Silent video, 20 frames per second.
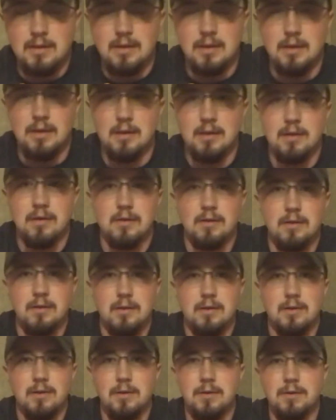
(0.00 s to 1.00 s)
get here,
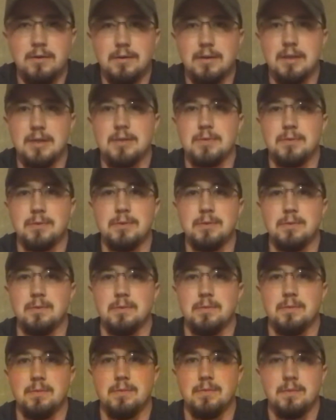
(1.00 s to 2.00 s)
go to your next room.
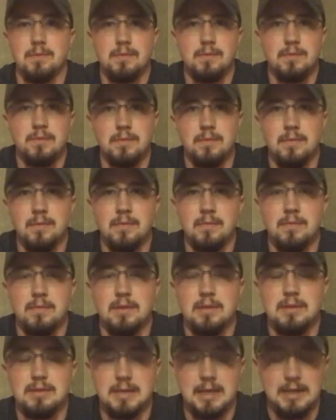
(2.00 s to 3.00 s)

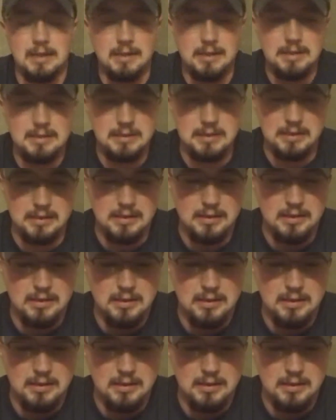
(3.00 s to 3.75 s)
It's that easy.